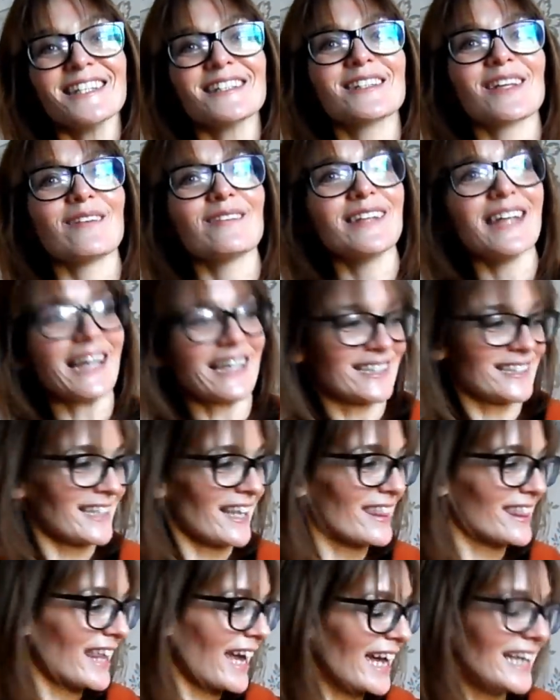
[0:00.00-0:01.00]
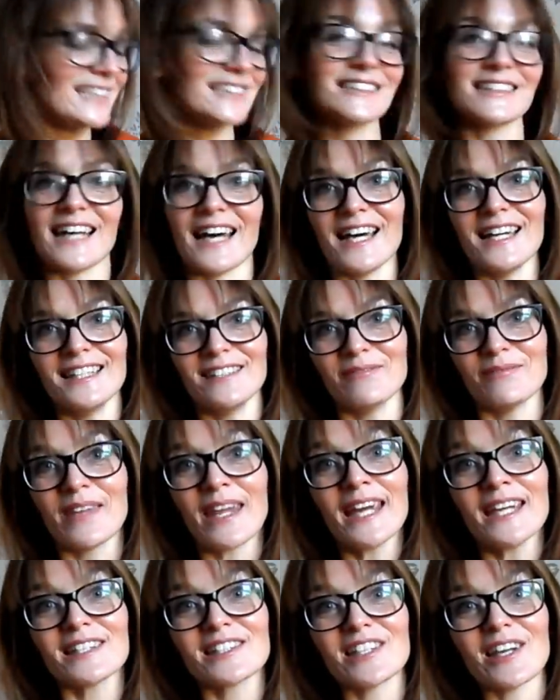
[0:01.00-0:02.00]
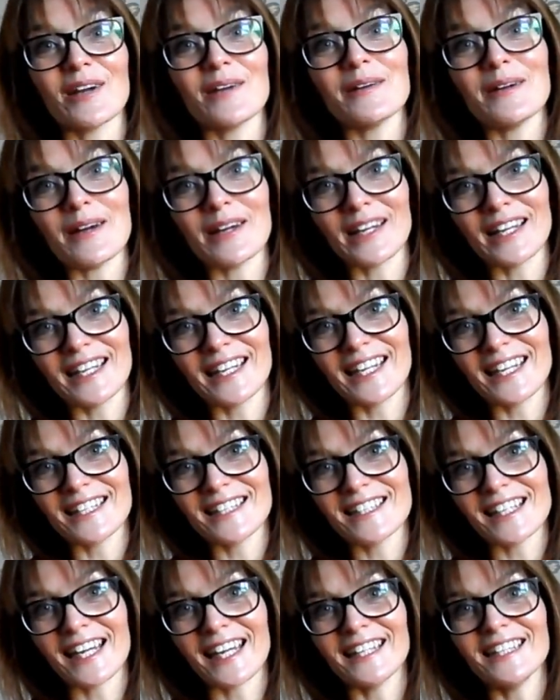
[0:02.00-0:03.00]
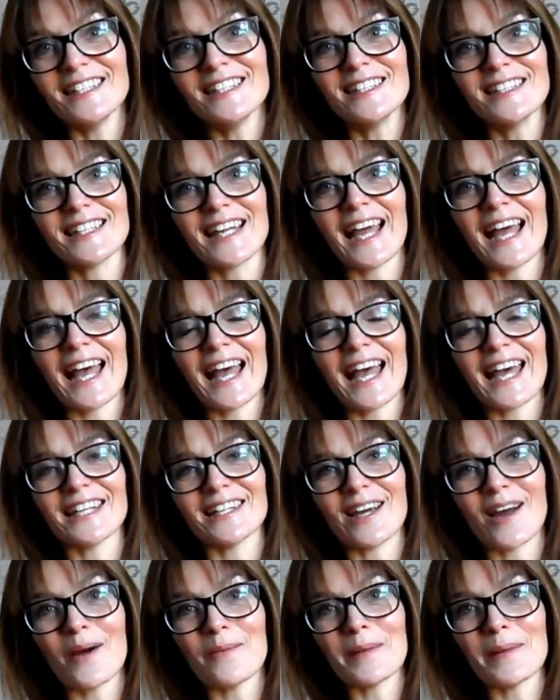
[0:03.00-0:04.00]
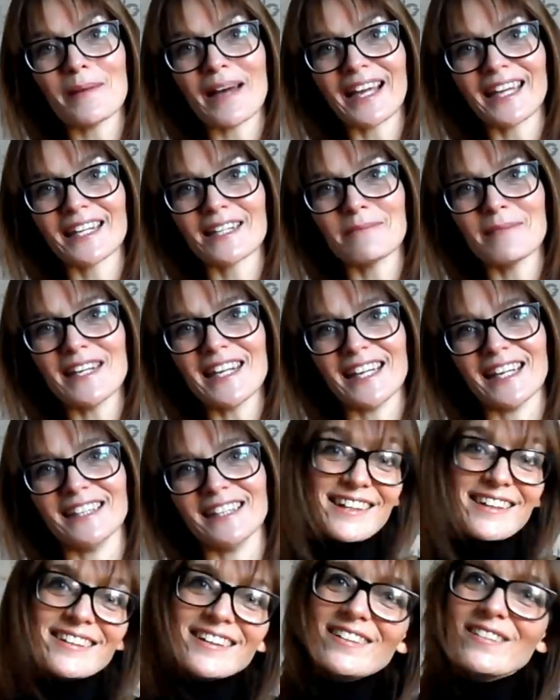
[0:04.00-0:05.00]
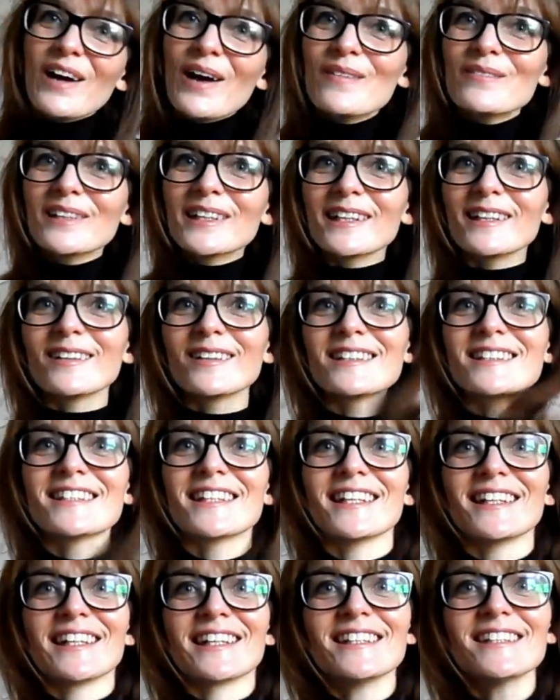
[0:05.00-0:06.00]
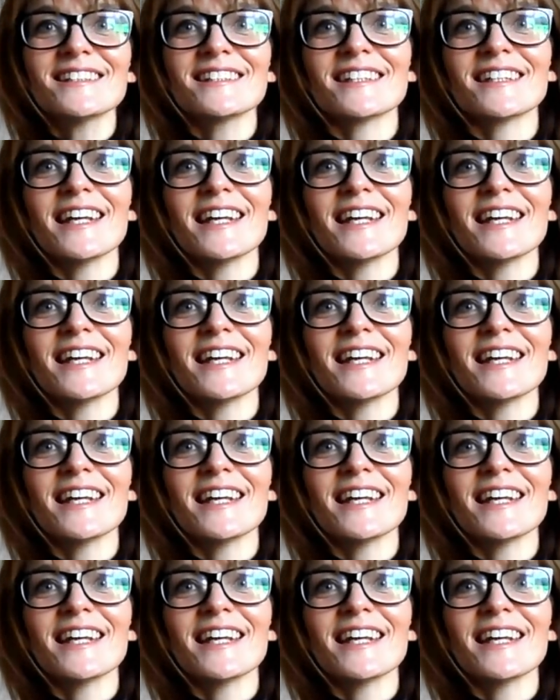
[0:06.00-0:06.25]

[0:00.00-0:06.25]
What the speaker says: So yes, that is that. So I'm gonna get changed and I'll be back in a Okay, so I'm hoping you can see this.